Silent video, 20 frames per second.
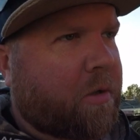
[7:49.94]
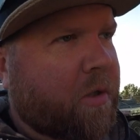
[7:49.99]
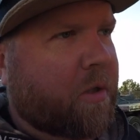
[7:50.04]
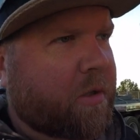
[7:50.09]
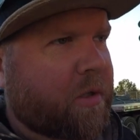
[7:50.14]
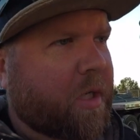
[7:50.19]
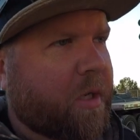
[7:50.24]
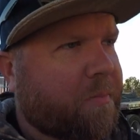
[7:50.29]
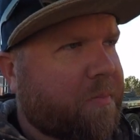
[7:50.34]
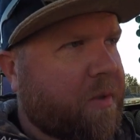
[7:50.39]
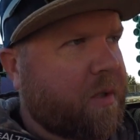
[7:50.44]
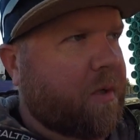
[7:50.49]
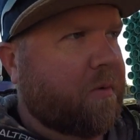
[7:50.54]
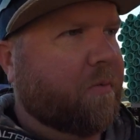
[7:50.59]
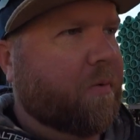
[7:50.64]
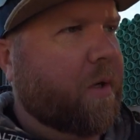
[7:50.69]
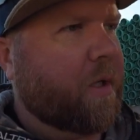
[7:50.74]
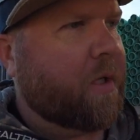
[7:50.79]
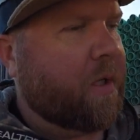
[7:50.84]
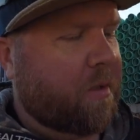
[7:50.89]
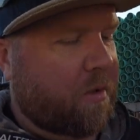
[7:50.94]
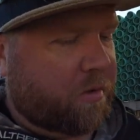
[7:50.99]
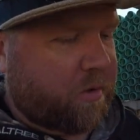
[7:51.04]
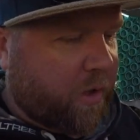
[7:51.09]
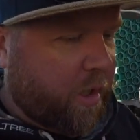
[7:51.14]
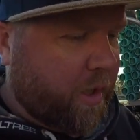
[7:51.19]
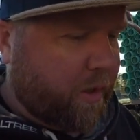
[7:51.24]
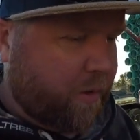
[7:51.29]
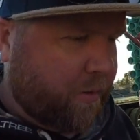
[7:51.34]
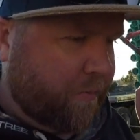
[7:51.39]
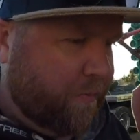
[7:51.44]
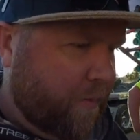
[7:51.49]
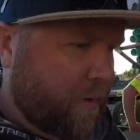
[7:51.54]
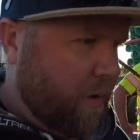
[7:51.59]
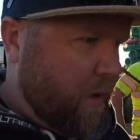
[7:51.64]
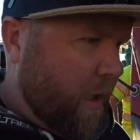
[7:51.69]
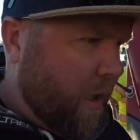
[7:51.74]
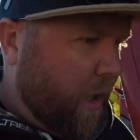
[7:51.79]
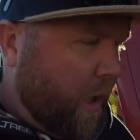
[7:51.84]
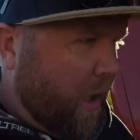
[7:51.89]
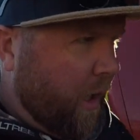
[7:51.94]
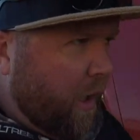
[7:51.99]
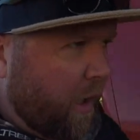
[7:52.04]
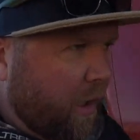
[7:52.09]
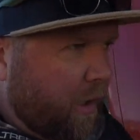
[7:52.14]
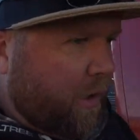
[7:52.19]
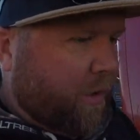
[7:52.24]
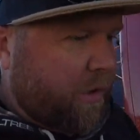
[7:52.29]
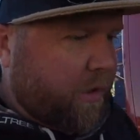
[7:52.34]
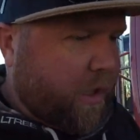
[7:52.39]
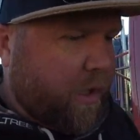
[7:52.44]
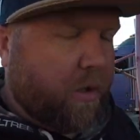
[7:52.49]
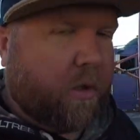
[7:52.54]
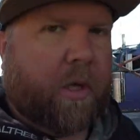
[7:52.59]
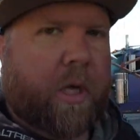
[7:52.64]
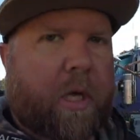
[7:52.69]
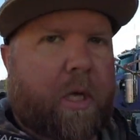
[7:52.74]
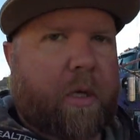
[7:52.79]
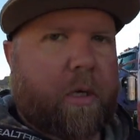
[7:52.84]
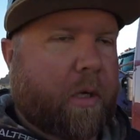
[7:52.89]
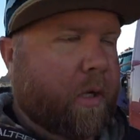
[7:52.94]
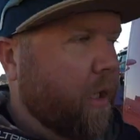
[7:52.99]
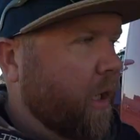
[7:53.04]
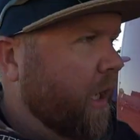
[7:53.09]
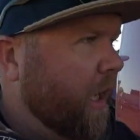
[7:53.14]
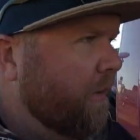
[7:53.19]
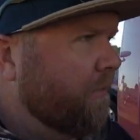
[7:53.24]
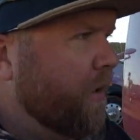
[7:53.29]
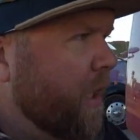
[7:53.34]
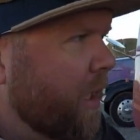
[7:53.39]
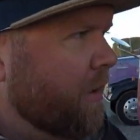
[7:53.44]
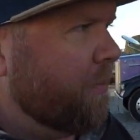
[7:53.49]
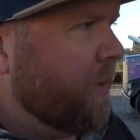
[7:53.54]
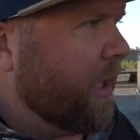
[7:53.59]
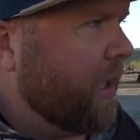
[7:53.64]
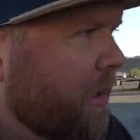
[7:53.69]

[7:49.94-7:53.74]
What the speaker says: hooked up to the freaking truck. Still have not been